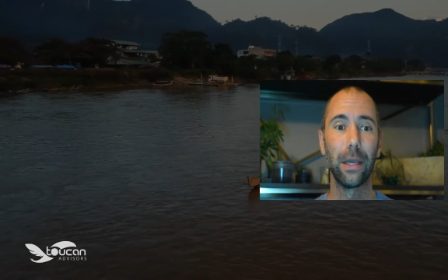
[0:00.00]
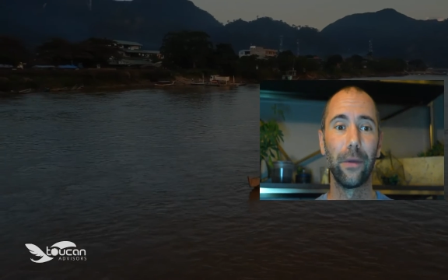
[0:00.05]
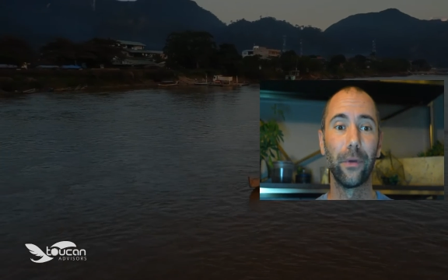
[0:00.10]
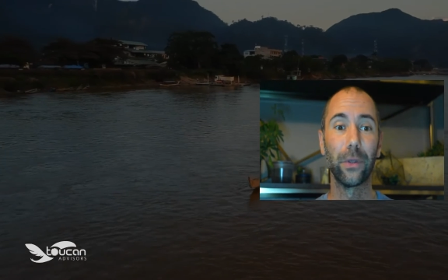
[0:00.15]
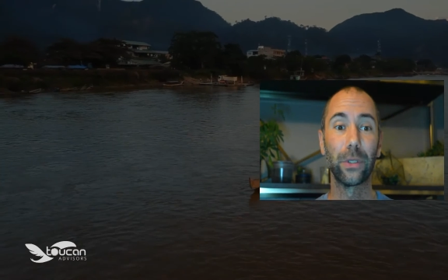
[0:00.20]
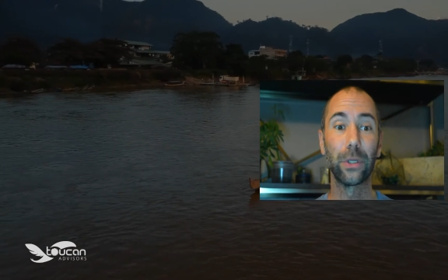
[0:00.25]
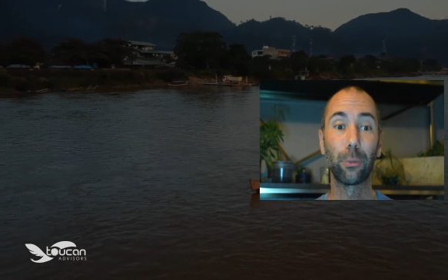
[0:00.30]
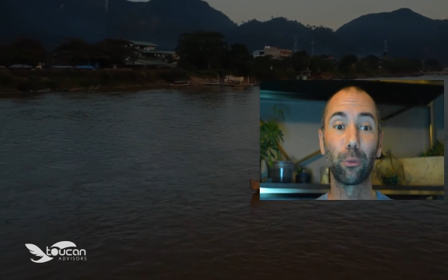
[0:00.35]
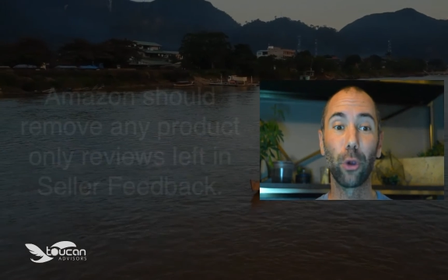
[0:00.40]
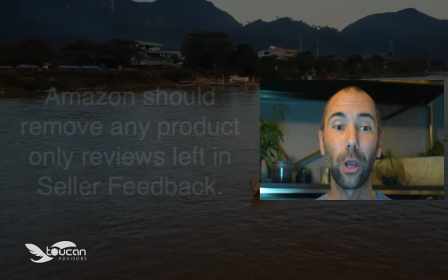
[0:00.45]
If
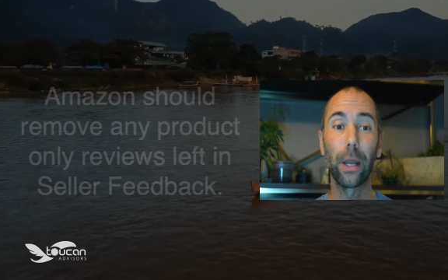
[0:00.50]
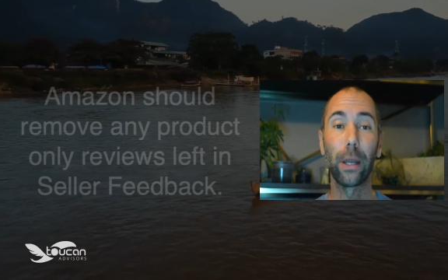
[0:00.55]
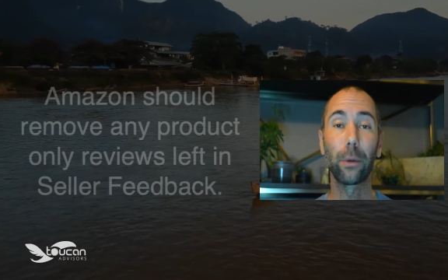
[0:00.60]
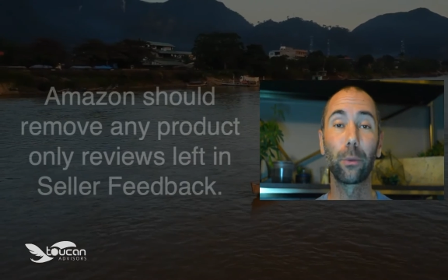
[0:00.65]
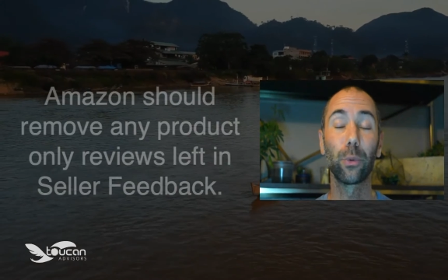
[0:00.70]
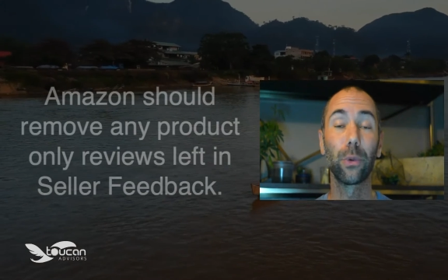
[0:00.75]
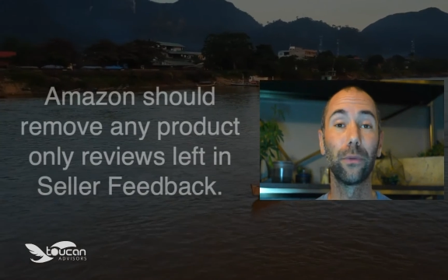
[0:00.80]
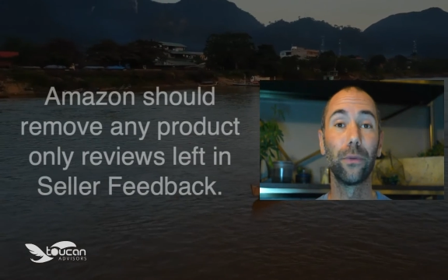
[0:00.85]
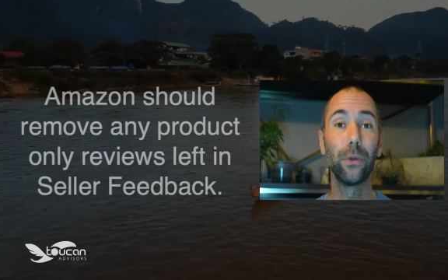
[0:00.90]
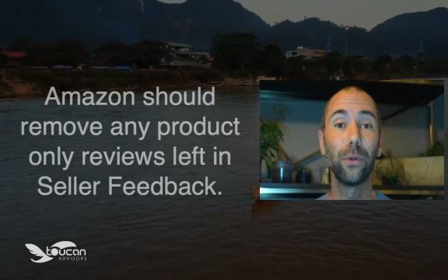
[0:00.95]
it's a
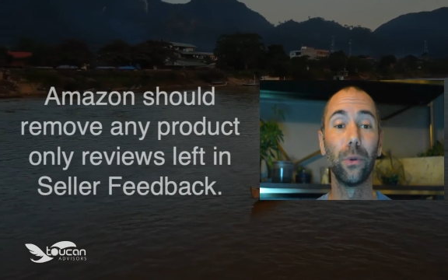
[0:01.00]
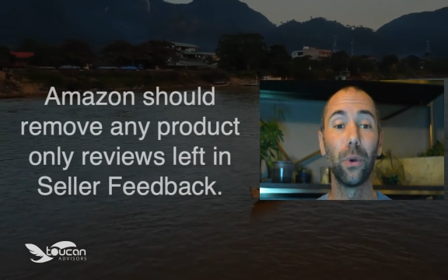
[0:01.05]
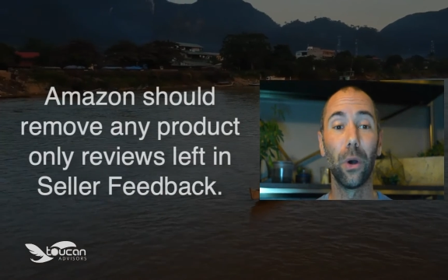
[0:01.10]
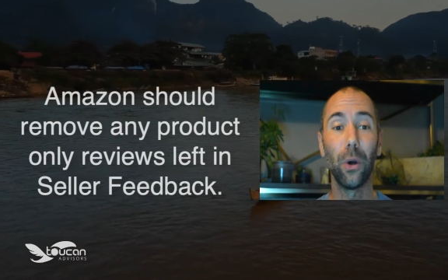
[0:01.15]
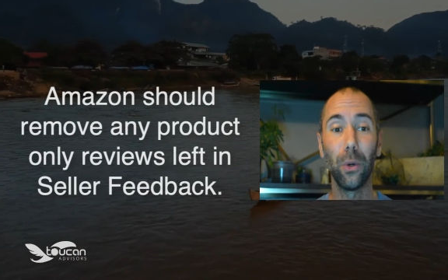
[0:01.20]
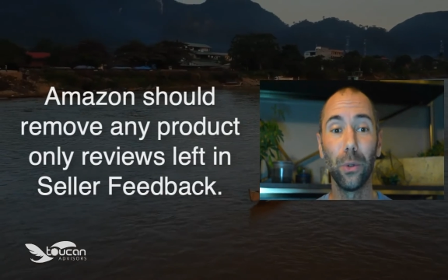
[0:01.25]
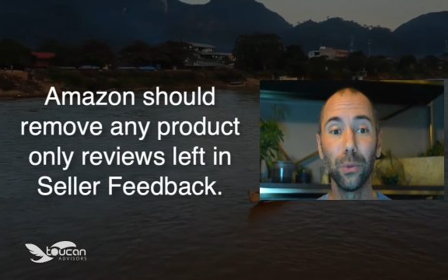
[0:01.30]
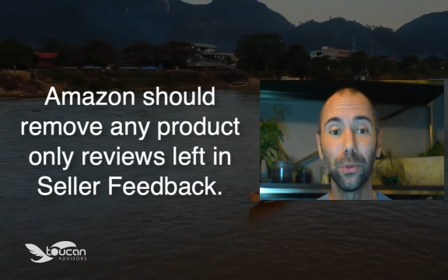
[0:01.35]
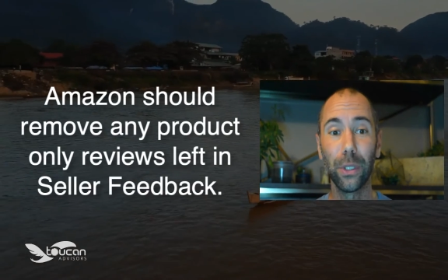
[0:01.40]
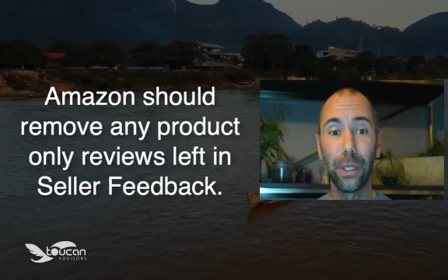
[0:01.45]
product review
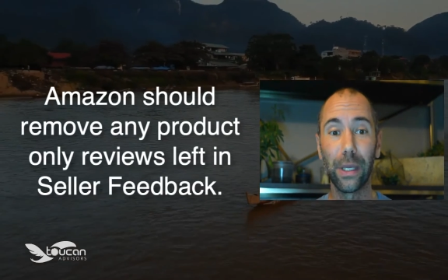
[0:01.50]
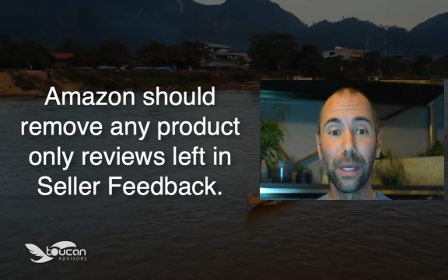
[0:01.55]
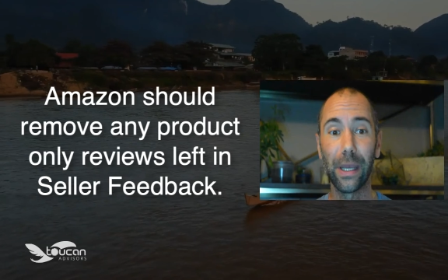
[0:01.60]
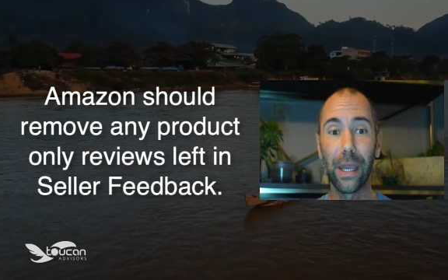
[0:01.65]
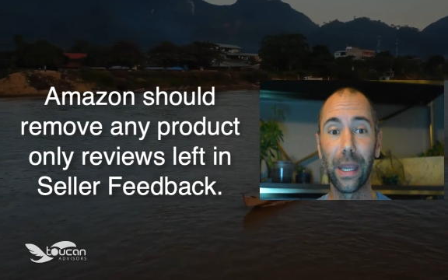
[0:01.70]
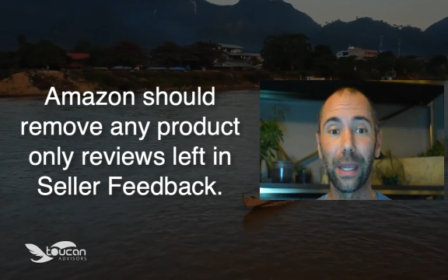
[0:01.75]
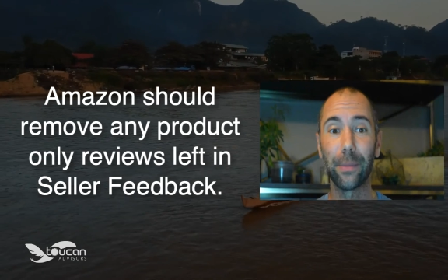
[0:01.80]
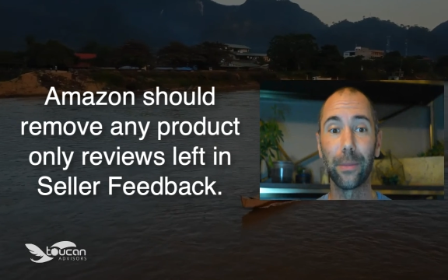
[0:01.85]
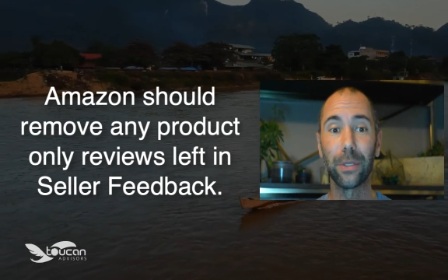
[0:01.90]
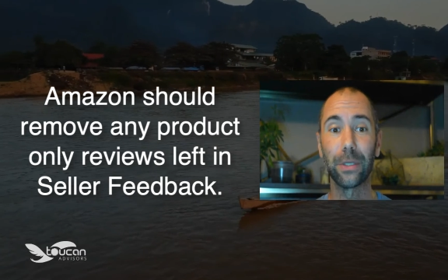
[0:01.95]

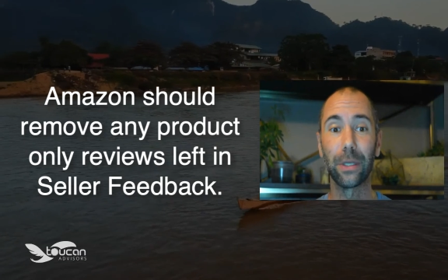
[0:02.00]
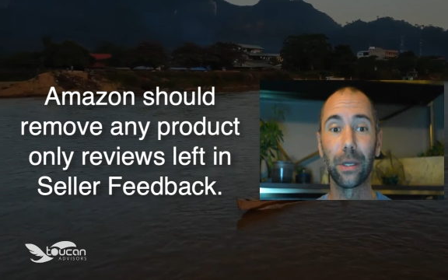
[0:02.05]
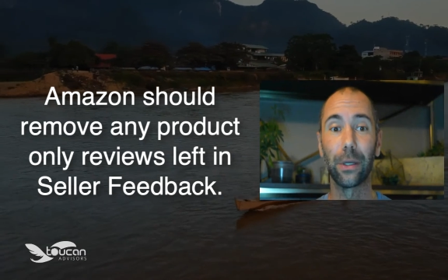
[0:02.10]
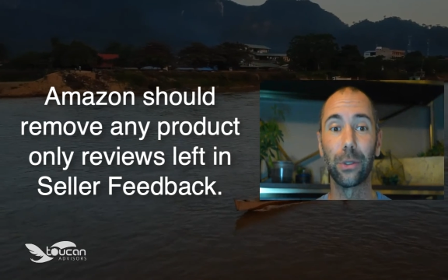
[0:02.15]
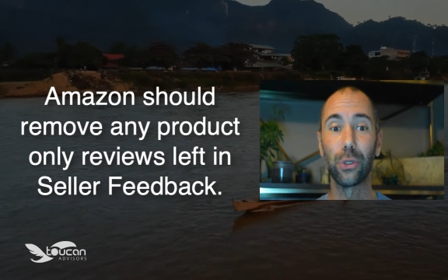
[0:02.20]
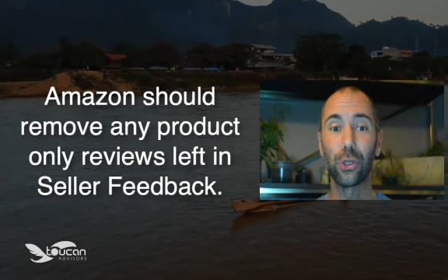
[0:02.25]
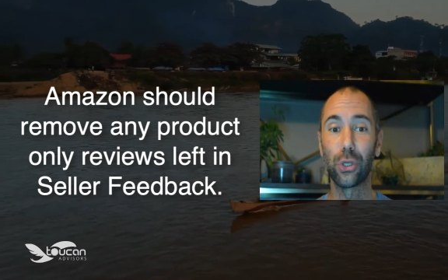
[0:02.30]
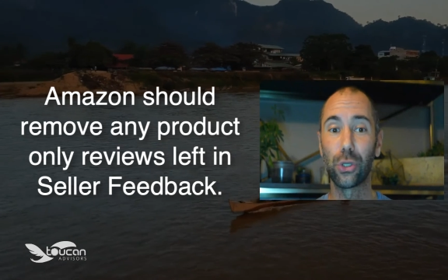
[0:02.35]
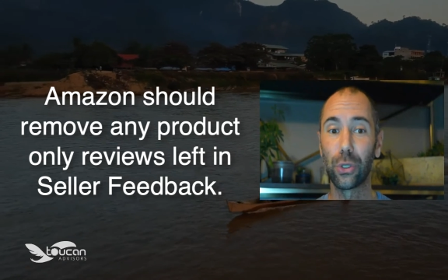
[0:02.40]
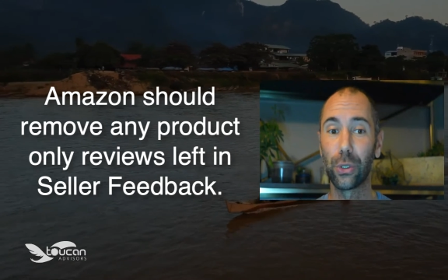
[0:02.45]
only,
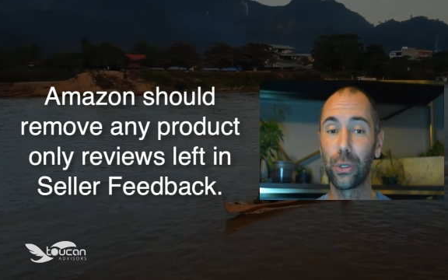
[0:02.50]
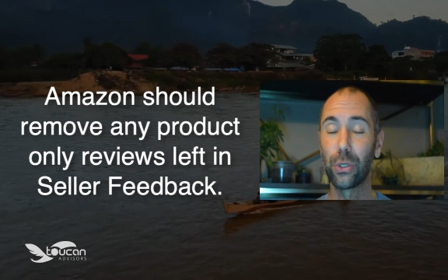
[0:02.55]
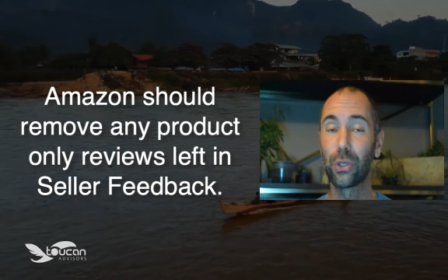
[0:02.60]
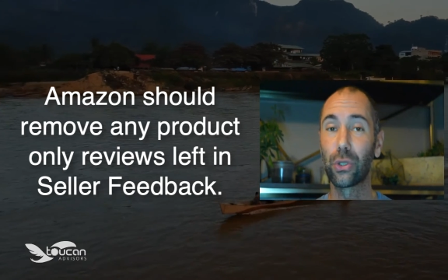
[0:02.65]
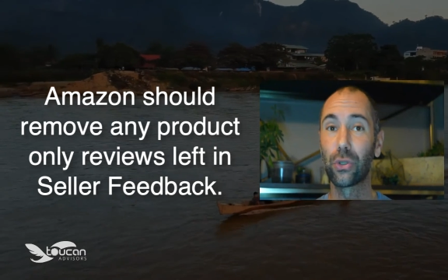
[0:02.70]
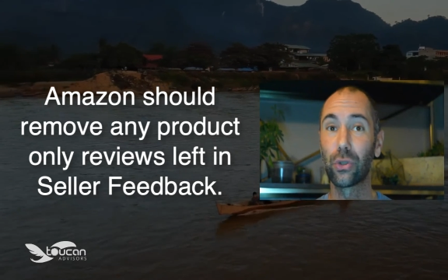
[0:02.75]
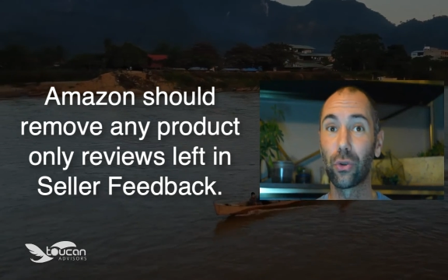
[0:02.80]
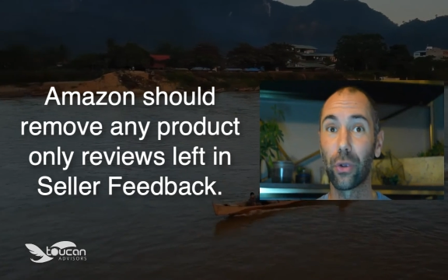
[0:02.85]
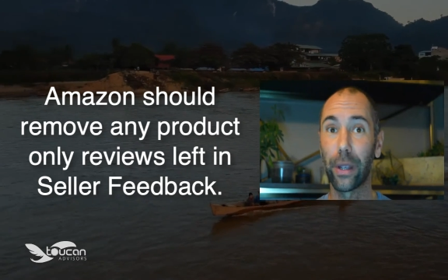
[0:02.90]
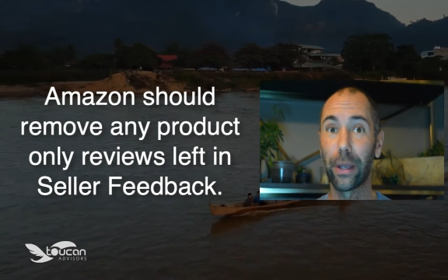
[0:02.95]
Amazon should
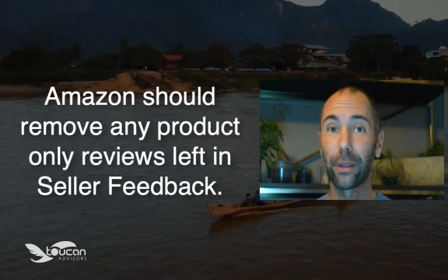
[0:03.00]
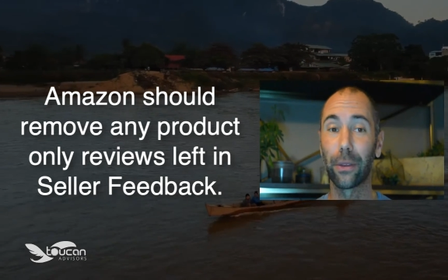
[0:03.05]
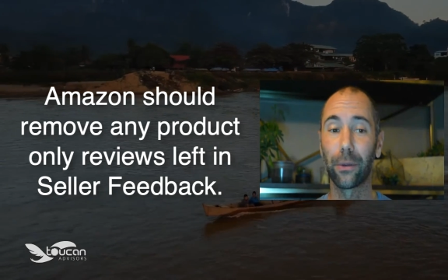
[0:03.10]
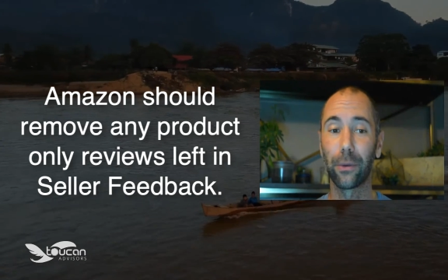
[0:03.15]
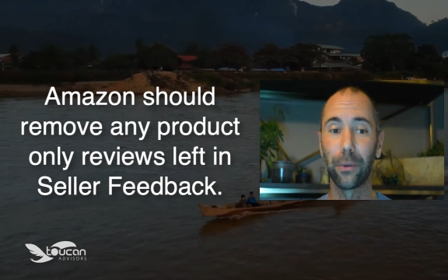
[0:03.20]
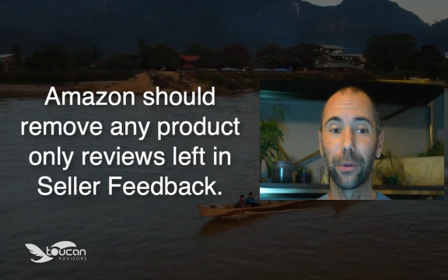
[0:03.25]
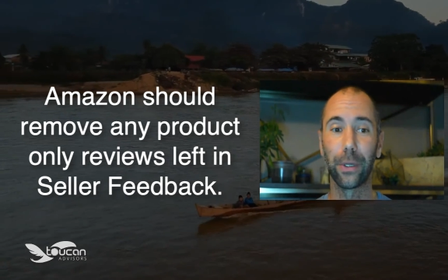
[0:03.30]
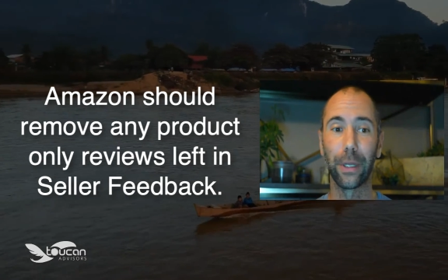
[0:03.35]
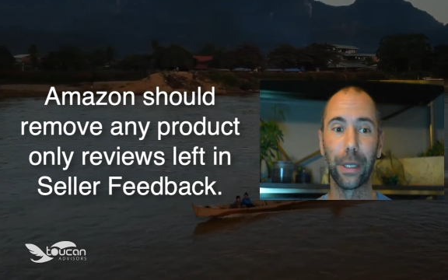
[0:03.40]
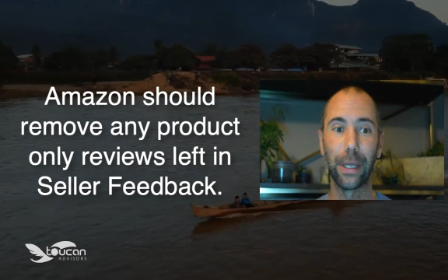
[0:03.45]
strike
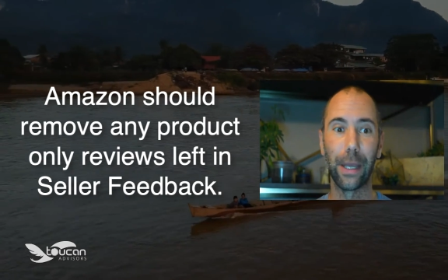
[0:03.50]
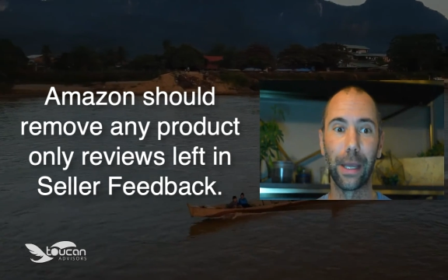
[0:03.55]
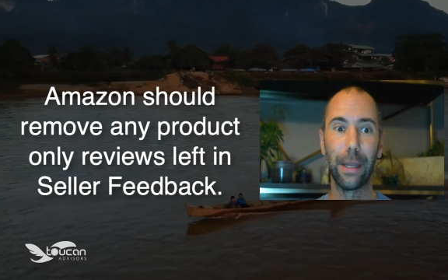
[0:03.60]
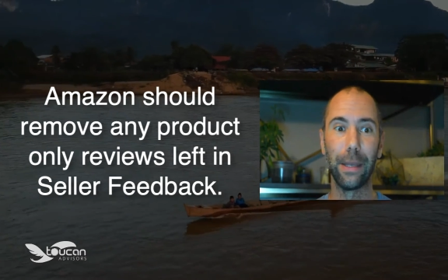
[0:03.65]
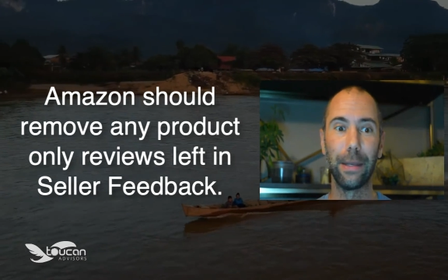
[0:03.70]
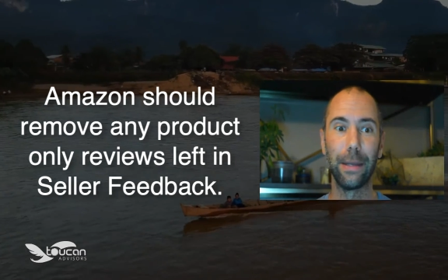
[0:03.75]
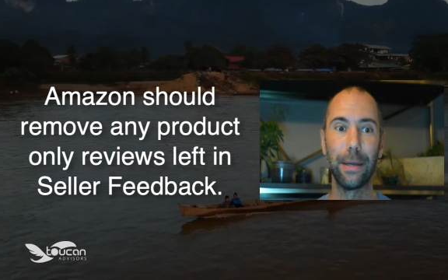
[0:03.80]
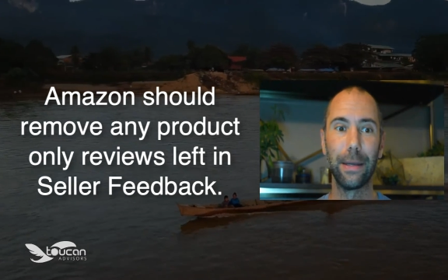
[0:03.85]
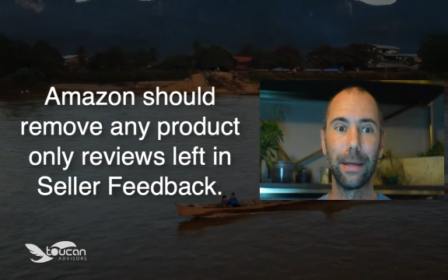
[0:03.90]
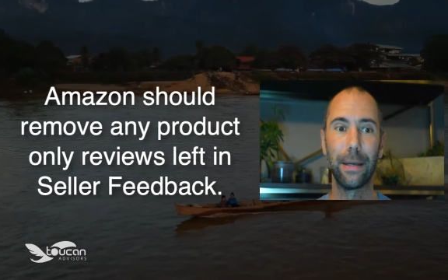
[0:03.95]
through it
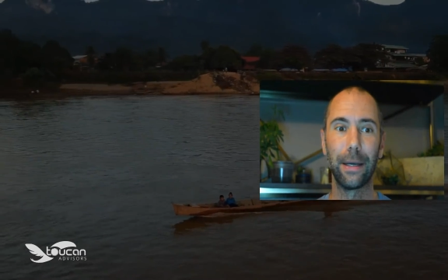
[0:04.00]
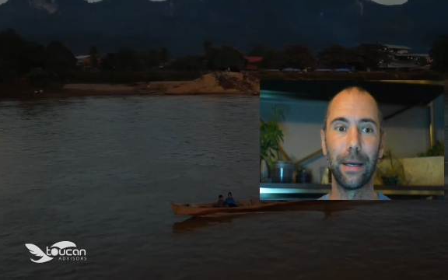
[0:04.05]
again.